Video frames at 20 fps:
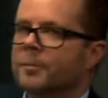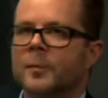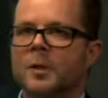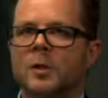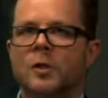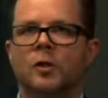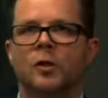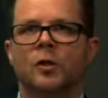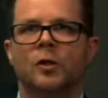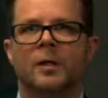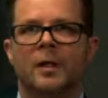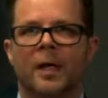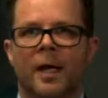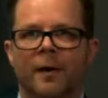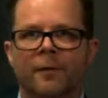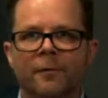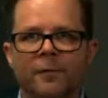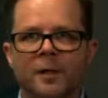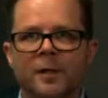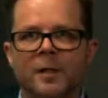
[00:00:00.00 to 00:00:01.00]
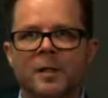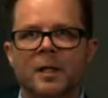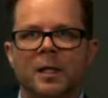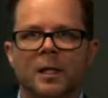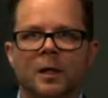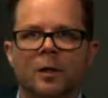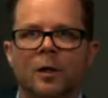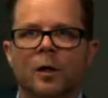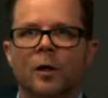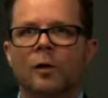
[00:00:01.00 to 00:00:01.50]
student effort
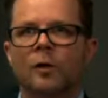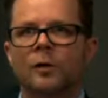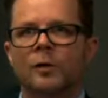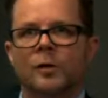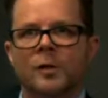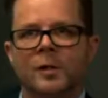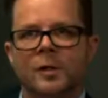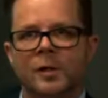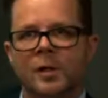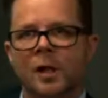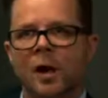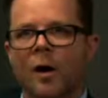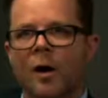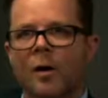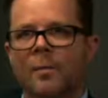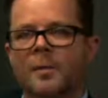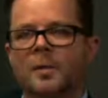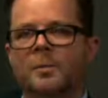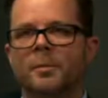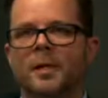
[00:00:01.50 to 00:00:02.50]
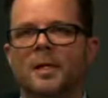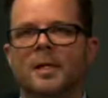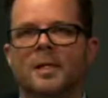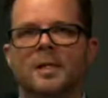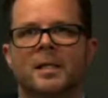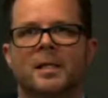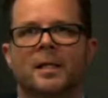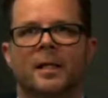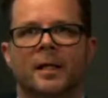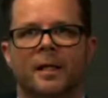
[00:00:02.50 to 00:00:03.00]
includes time
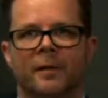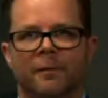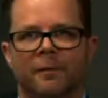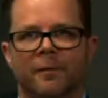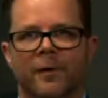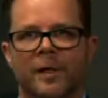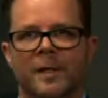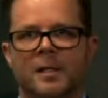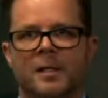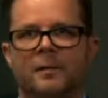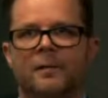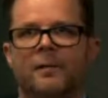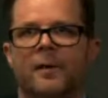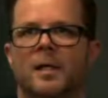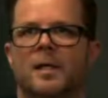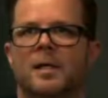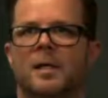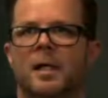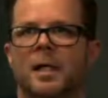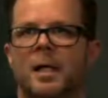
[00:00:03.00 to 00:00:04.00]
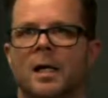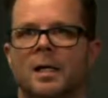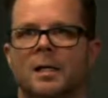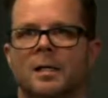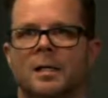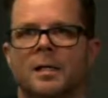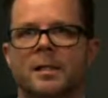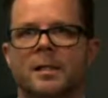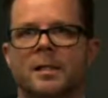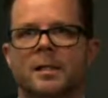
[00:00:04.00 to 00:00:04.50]
spent in face-to-face
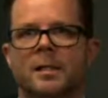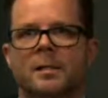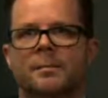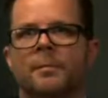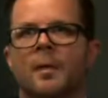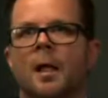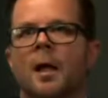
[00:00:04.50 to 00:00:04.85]
classes,